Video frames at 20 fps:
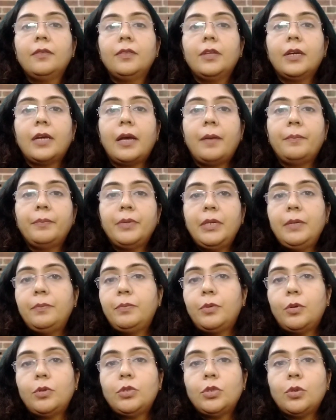the company
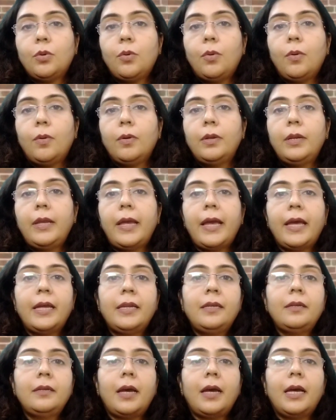protocol,
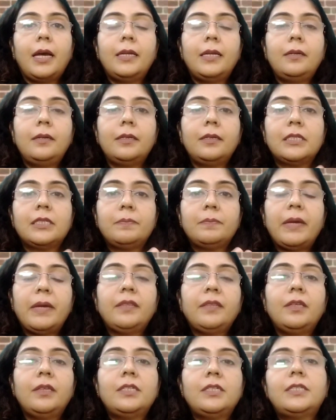and I will
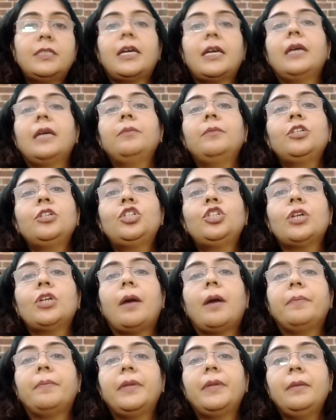spend this time in
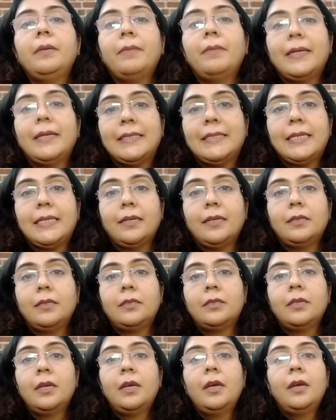sharpening my
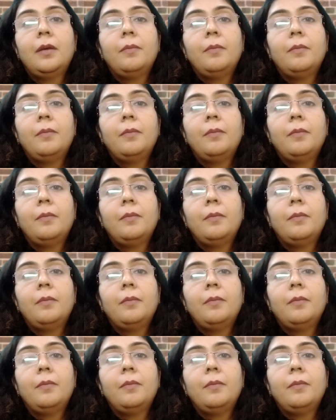skills,